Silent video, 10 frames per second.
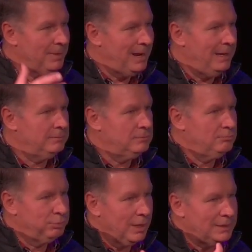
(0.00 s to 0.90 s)
I
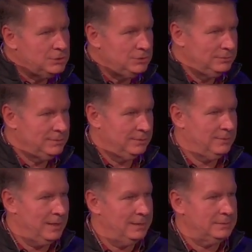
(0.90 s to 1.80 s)
brought you to
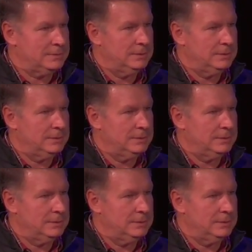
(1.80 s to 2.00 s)
Christ.